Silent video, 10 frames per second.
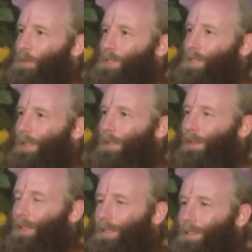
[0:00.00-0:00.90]
his son
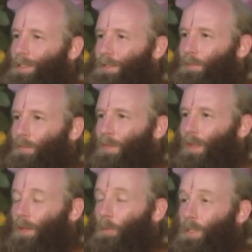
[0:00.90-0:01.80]
thinks.
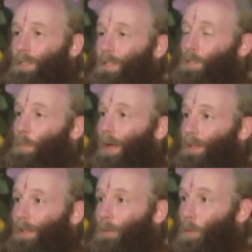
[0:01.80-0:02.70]
He wasn't expecting